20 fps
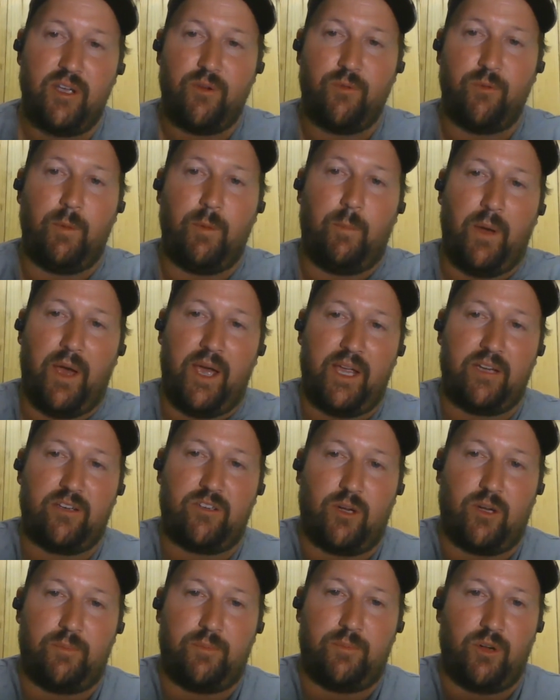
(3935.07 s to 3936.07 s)
we're paying
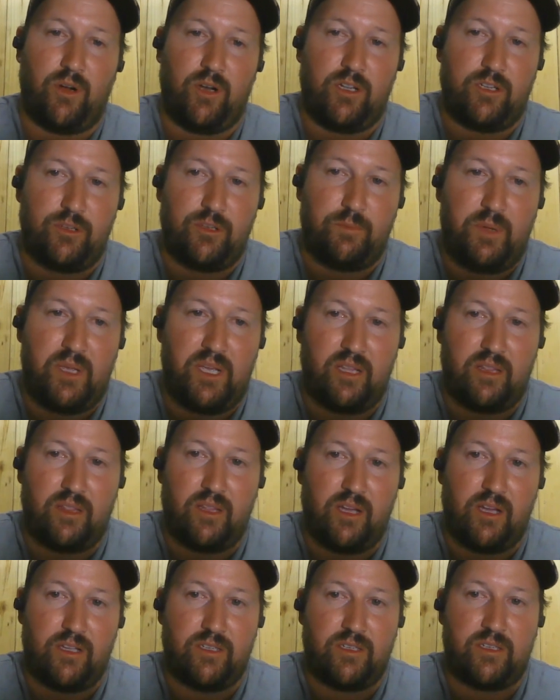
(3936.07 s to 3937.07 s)
top dollar to be in
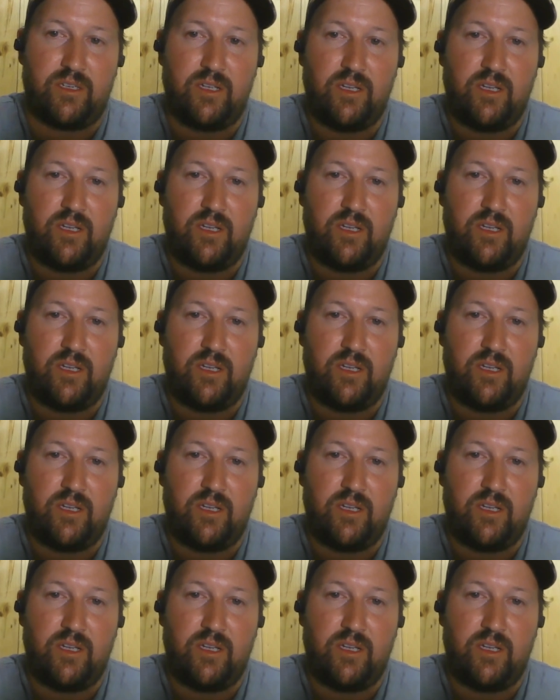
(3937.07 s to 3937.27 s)
those